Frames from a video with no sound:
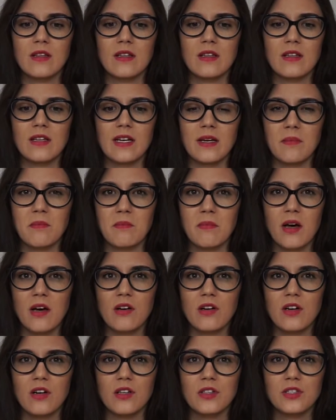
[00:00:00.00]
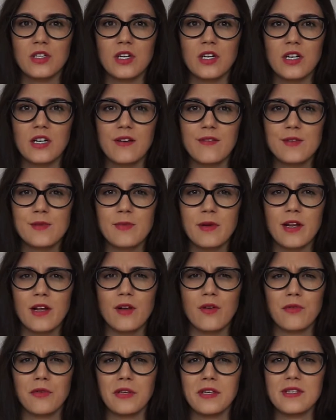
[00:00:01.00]
like milk alternatives, but I
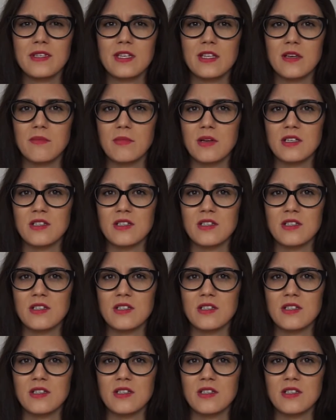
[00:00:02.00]
don't really see them